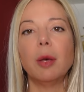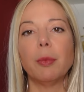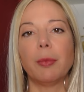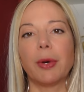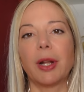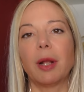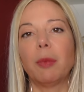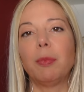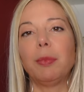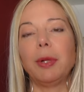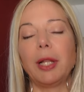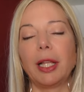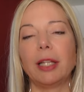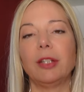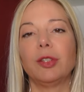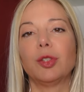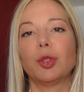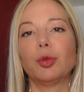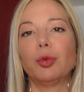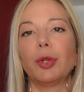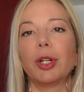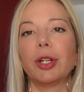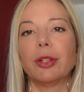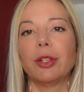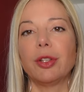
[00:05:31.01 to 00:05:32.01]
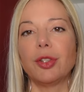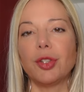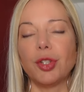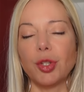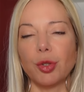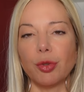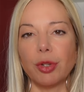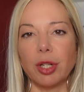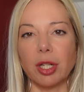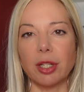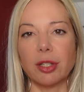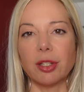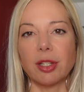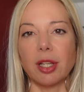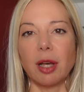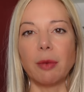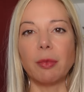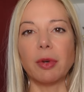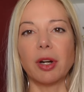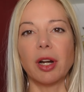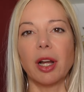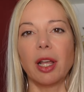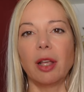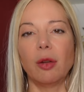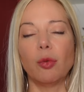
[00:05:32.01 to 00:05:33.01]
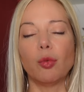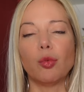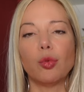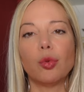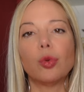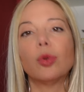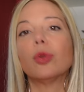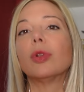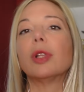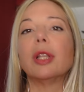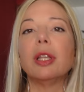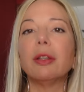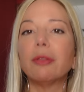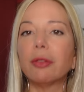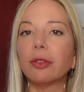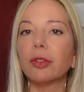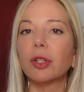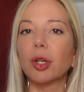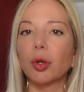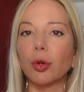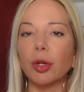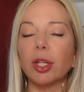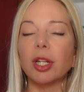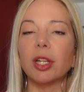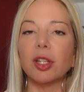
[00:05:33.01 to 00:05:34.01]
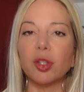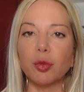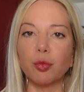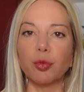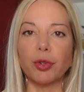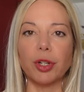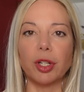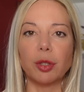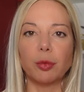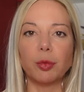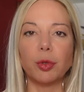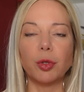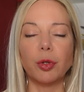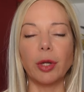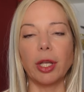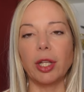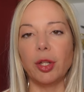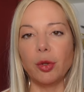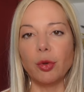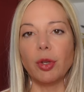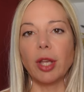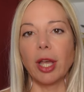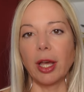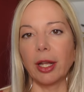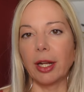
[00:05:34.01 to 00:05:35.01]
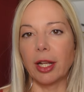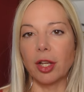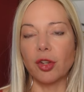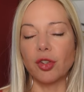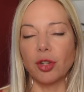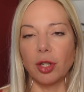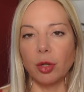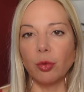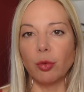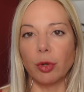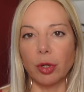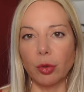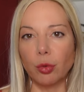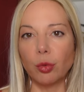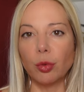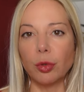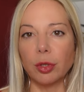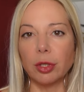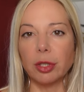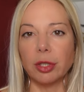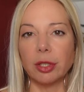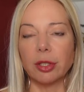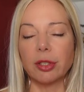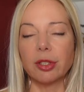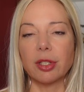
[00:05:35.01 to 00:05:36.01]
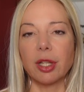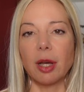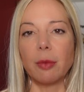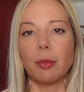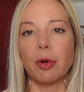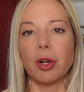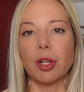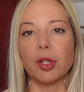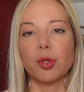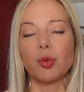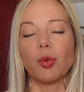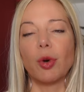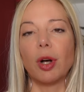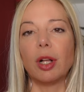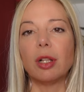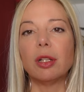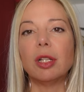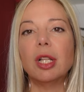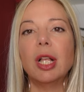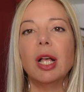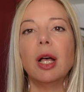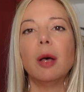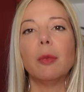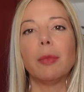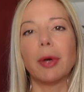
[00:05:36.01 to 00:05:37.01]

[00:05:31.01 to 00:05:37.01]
But I plan to wear this during summer, and wool, even though it is breathable and you can actually wear wool in the summer as well,